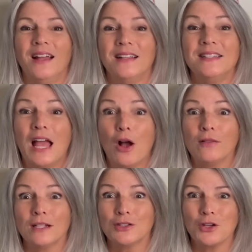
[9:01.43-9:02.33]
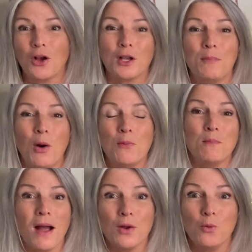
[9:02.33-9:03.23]
Now let's talk about
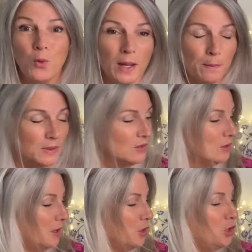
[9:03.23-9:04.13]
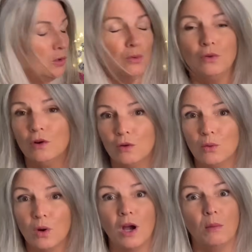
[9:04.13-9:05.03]
my WIPs. You
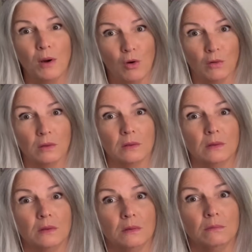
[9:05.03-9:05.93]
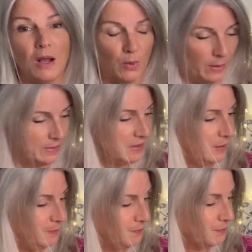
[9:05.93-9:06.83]
know about my WIPs,